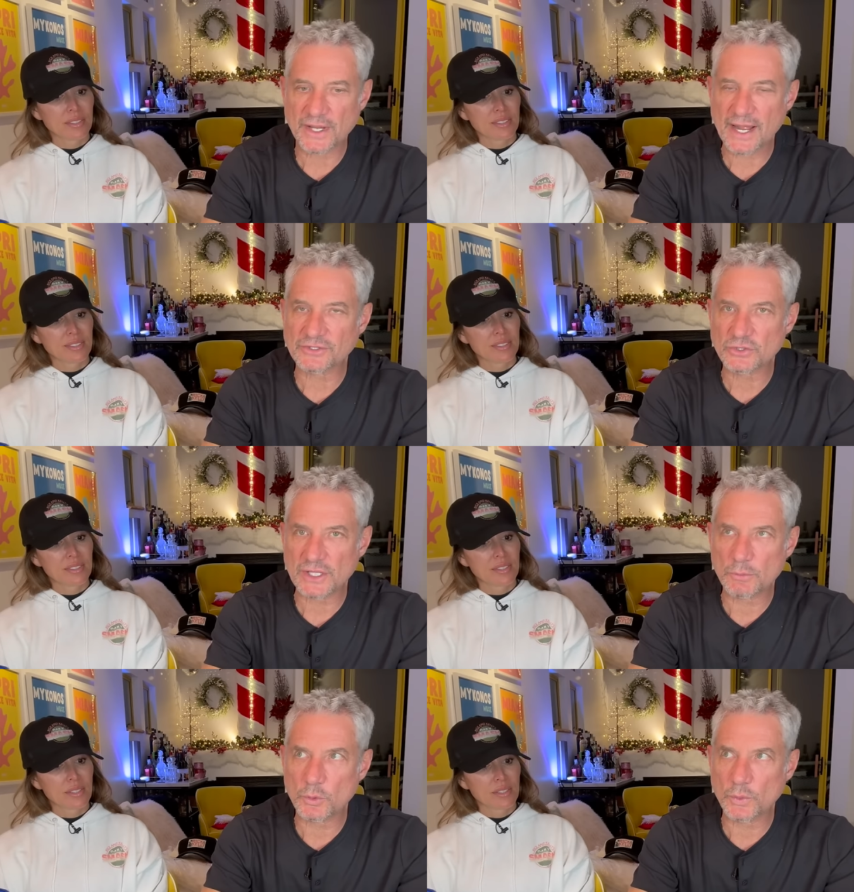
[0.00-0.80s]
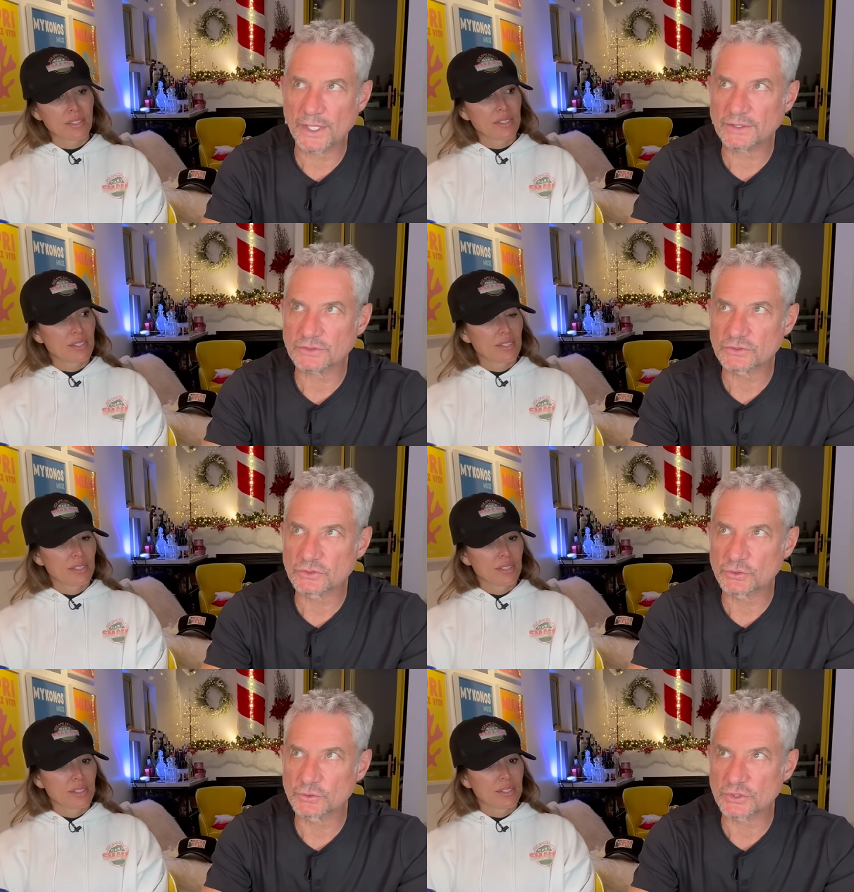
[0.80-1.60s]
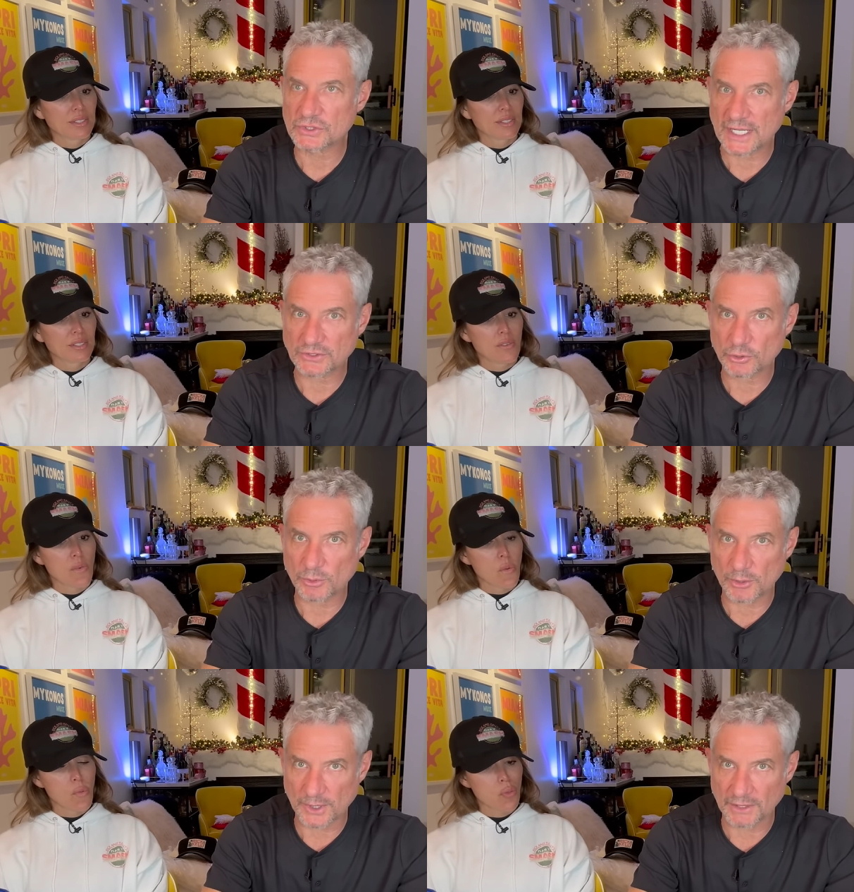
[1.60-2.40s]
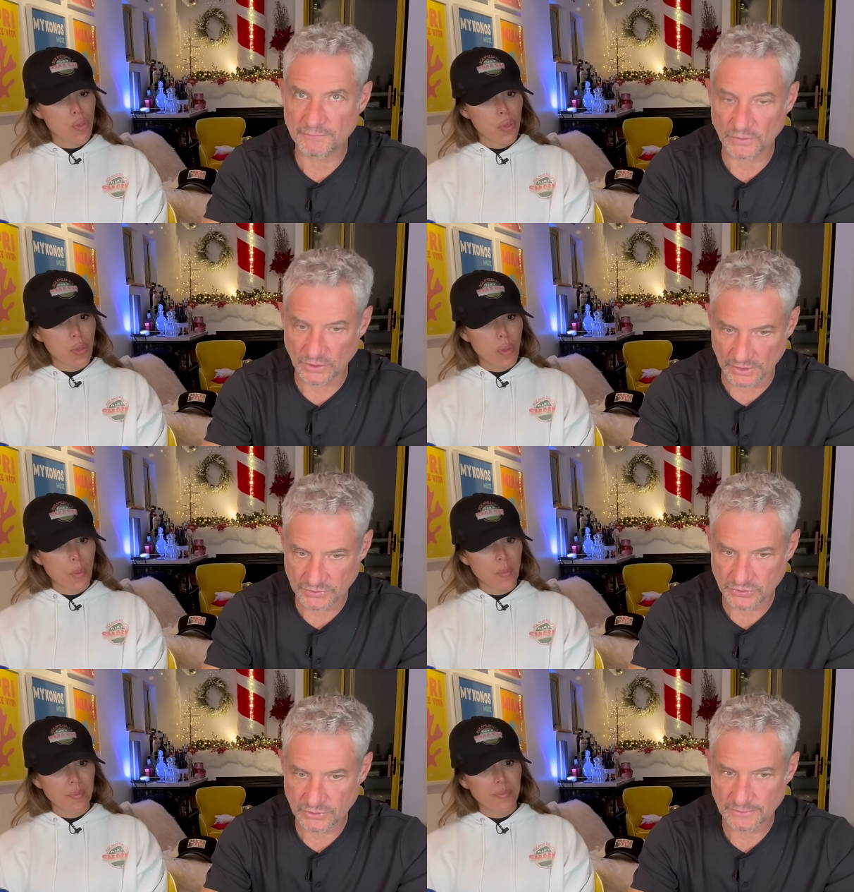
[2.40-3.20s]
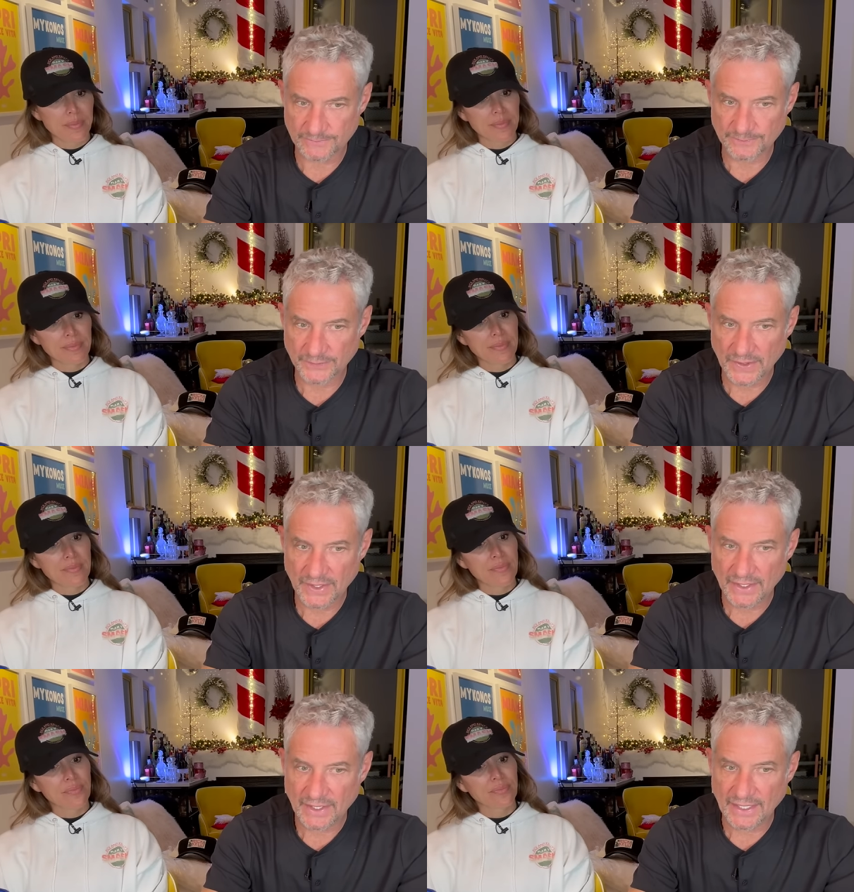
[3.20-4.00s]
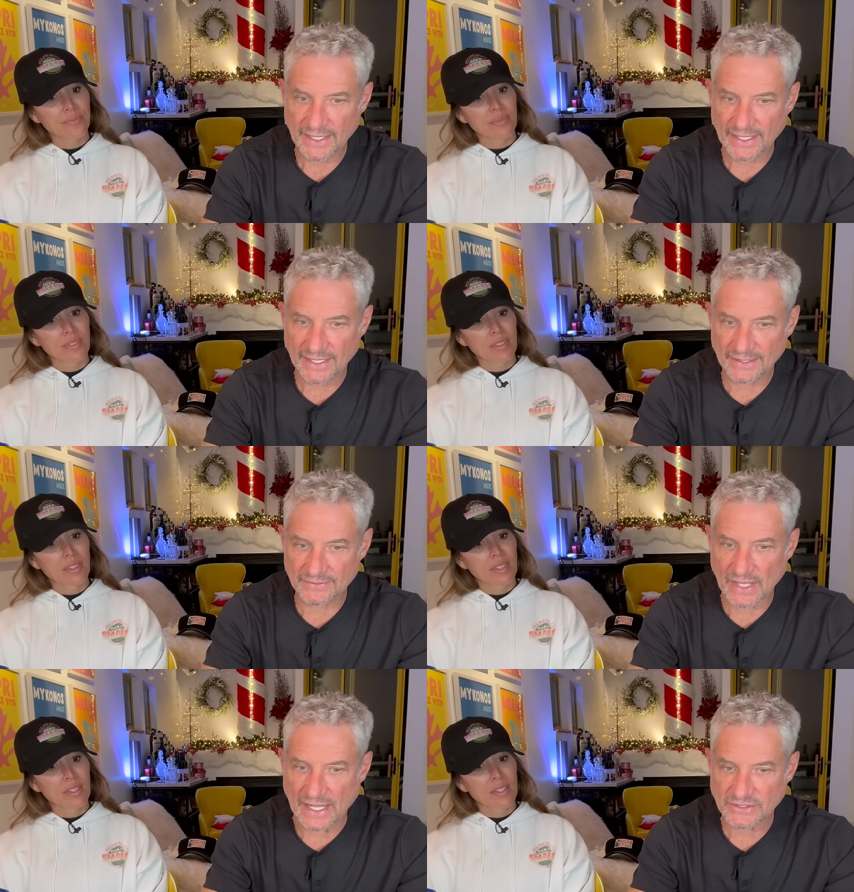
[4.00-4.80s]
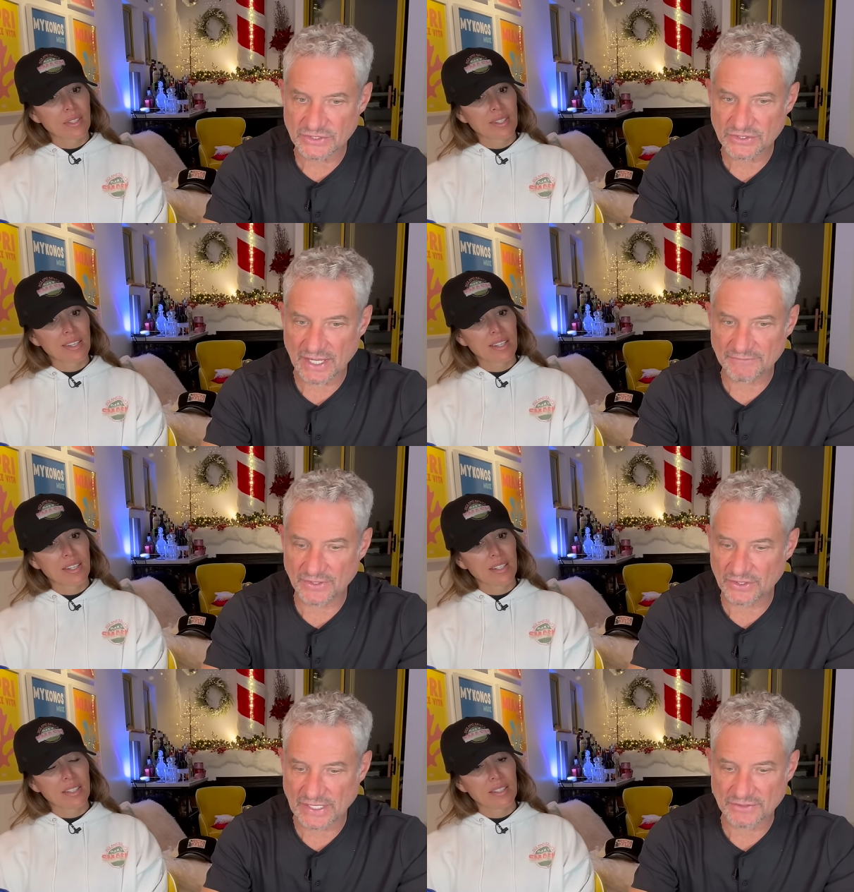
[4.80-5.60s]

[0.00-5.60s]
Speaker 1: yeah. So then we went to the Chateau Marmont for lunch, and I just shot video because I